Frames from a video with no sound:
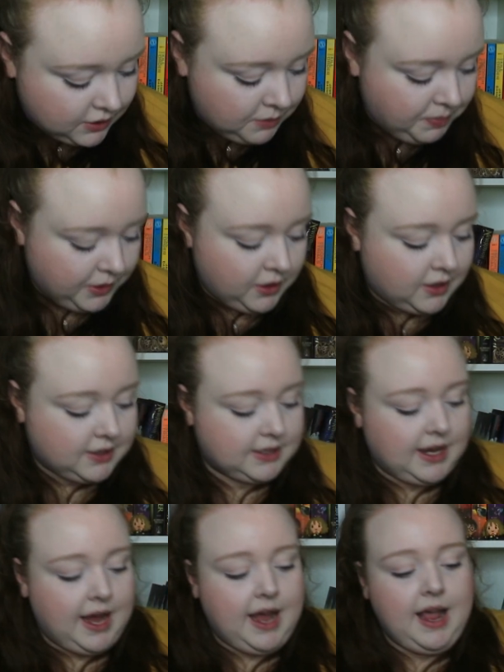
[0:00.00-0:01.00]
2
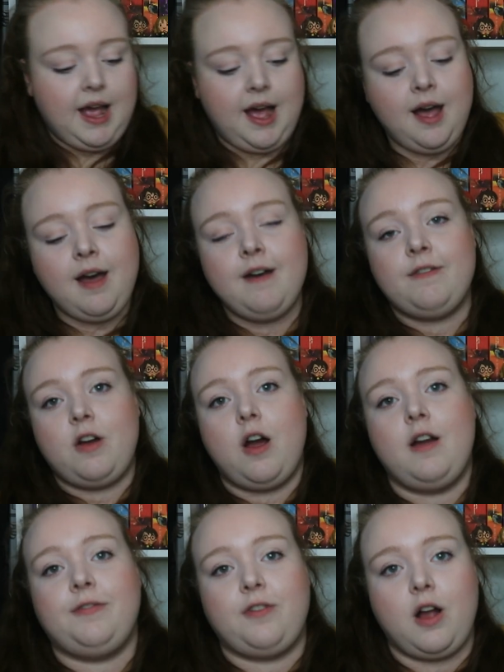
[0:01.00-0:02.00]
books I have
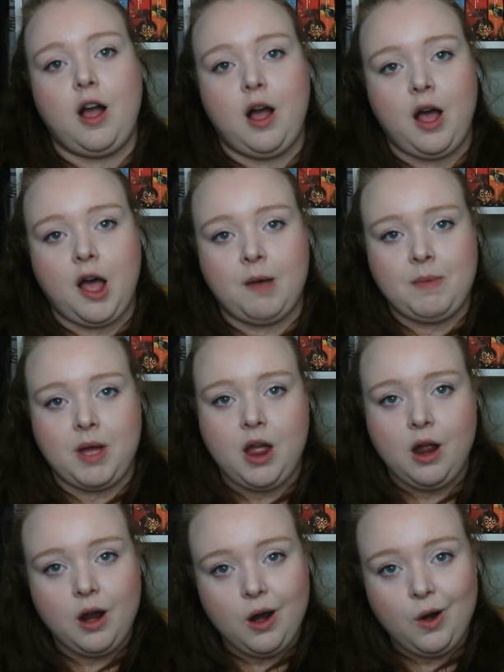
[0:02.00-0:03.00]
are from
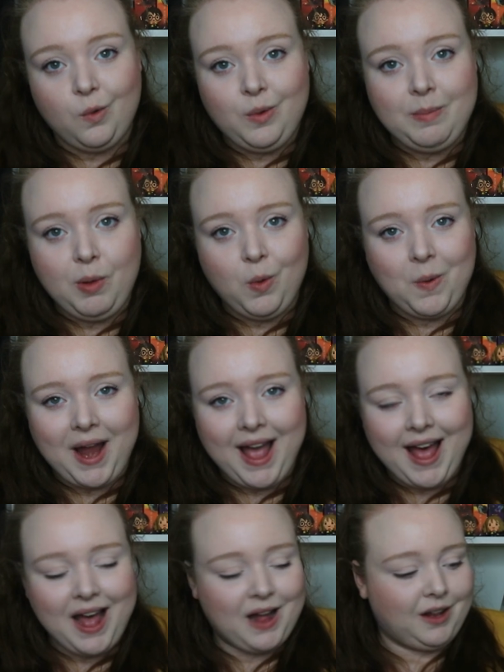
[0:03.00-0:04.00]
Rainbow
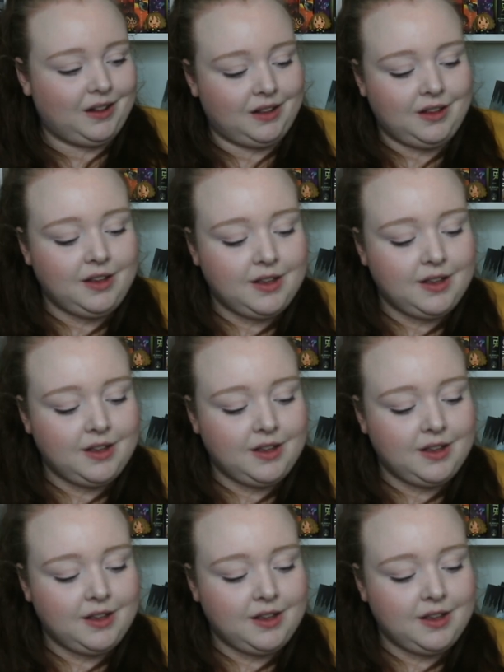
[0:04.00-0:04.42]
Rowell.